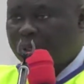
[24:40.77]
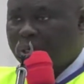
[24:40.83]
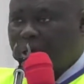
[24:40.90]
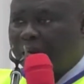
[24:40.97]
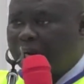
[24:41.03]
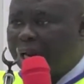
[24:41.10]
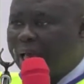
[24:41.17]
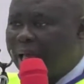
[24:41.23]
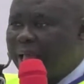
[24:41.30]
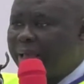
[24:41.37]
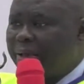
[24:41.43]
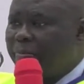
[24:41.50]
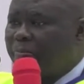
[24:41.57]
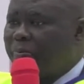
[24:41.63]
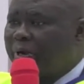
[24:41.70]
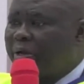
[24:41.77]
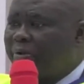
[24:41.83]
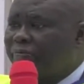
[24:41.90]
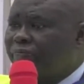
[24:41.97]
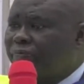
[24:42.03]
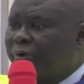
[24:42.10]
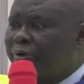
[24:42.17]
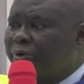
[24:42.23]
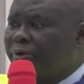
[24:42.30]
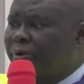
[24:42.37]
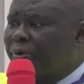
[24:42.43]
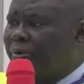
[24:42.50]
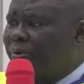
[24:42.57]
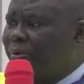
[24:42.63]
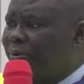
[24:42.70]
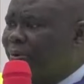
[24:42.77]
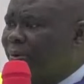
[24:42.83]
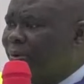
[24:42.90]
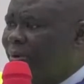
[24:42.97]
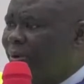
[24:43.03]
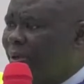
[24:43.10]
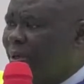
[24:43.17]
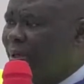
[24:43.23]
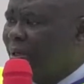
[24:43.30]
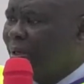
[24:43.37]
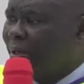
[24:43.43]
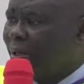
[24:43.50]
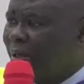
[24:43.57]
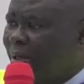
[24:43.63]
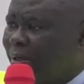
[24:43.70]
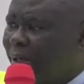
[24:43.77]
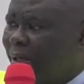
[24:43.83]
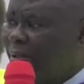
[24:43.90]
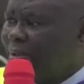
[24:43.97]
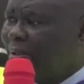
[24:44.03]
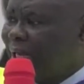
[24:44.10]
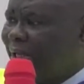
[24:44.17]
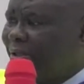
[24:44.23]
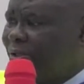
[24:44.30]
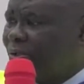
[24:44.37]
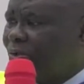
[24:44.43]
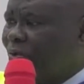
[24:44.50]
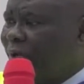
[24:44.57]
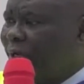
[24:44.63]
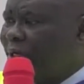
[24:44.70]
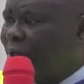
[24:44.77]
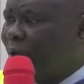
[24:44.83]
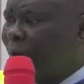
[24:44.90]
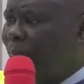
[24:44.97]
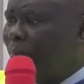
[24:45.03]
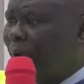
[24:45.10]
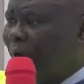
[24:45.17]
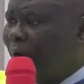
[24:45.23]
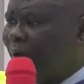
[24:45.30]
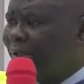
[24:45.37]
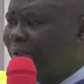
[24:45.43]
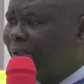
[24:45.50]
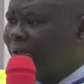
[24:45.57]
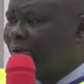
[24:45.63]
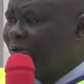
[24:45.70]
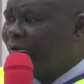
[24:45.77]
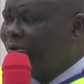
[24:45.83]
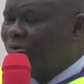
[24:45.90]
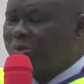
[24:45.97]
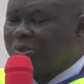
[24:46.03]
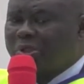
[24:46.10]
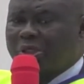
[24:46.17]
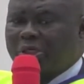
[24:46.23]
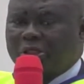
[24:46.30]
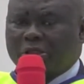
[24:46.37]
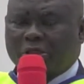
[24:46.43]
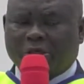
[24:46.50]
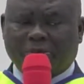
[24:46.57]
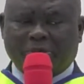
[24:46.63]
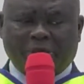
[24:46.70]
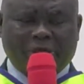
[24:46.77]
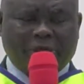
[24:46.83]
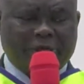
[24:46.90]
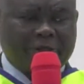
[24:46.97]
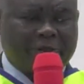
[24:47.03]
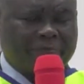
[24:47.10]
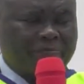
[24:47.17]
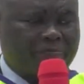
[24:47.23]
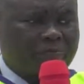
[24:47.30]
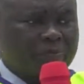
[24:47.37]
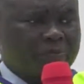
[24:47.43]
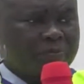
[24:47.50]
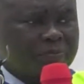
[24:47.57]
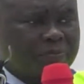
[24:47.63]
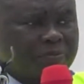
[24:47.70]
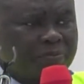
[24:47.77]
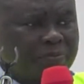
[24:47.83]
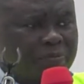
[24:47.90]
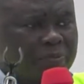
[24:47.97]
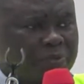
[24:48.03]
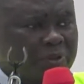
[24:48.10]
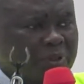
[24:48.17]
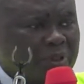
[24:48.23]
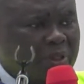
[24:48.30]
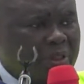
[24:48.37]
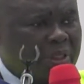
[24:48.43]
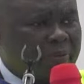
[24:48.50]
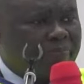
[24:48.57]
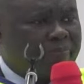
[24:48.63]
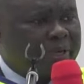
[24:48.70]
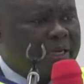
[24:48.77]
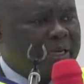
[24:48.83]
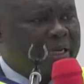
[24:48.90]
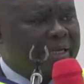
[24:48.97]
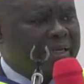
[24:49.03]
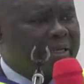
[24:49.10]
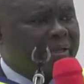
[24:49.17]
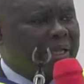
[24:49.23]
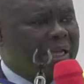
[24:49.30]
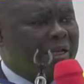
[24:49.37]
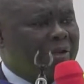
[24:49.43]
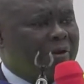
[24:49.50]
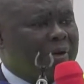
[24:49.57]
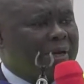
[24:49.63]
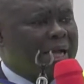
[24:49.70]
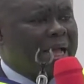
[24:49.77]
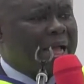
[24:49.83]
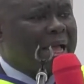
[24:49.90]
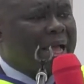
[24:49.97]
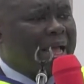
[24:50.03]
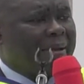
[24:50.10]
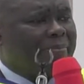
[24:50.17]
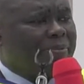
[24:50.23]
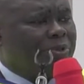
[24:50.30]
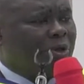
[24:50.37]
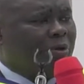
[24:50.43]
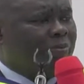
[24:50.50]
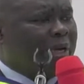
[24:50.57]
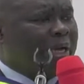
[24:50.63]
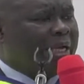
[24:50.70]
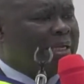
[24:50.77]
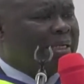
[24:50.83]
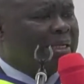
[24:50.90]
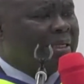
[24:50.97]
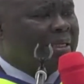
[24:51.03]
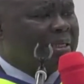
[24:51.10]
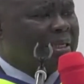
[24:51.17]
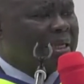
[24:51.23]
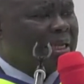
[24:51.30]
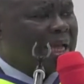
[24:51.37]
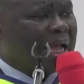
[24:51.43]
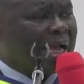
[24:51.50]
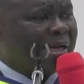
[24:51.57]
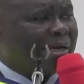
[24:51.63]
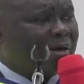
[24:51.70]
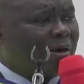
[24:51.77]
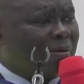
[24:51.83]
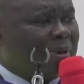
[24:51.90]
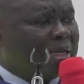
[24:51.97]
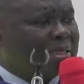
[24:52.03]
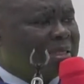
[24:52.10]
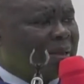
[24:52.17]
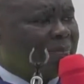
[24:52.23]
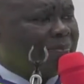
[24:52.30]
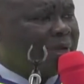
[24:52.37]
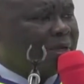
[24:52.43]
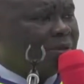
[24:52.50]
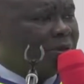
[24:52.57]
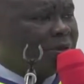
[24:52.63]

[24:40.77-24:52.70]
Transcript: And I pray for you. That stooling of blood, you'll see it no more. The pain in your lower abdomen, I command that pain to